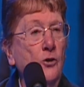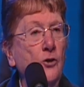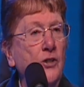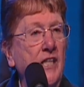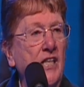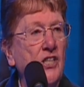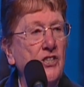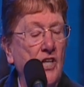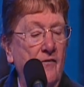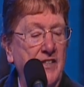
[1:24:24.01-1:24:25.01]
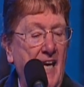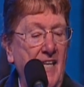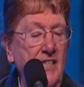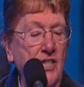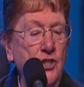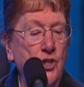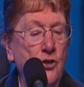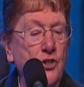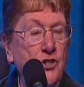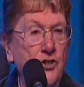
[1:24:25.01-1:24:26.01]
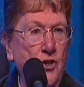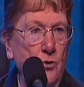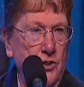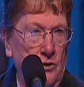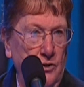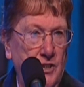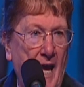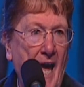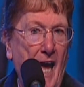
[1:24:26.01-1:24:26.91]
her years of attending church socials